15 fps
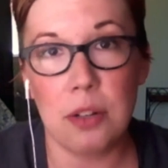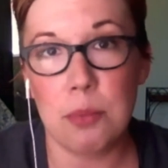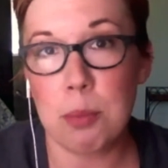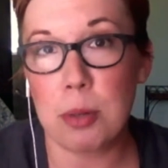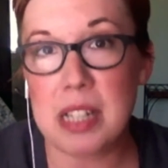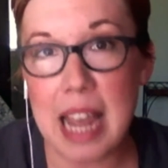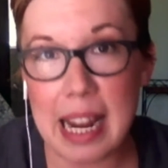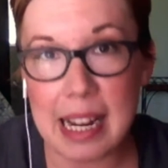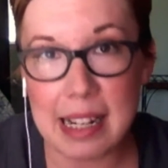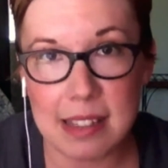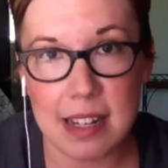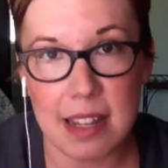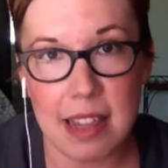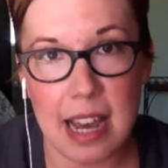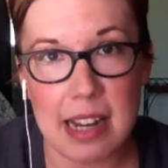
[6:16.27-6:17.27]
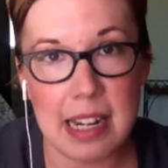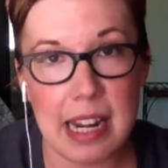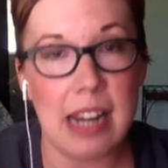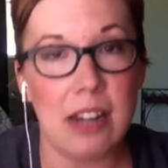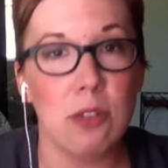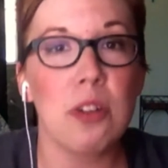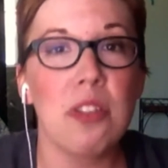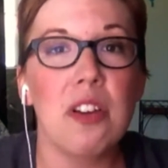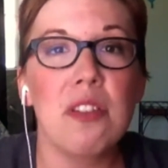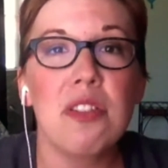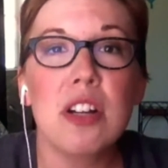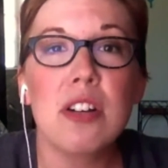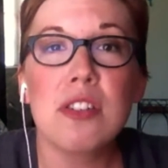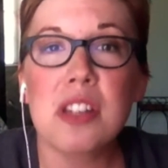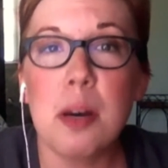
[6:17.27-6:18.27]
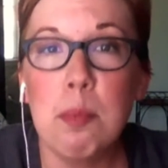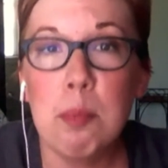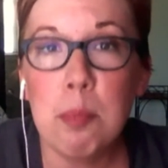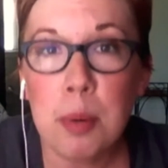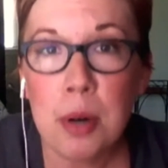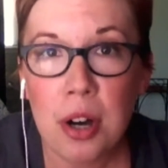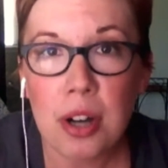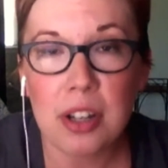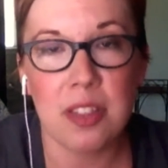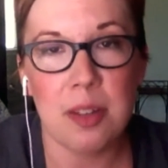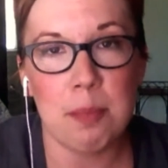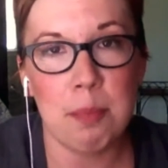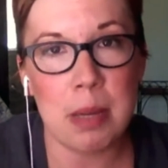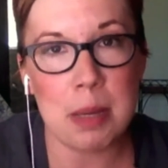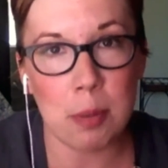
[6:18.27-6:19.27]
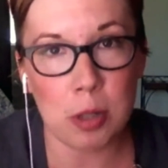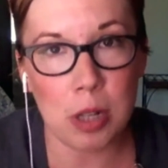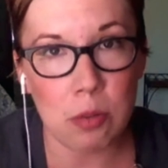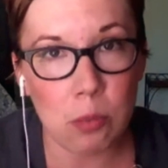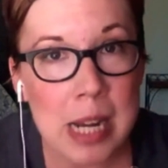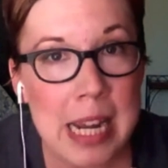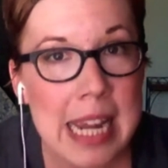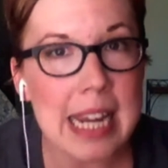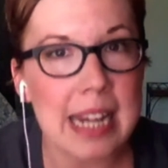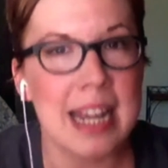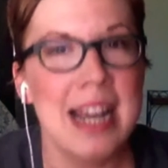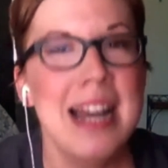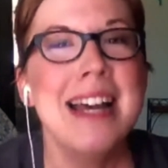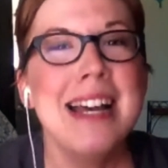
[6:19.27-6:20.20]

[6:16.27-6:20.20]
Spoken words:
pertains to that need, or that there's a book that people can read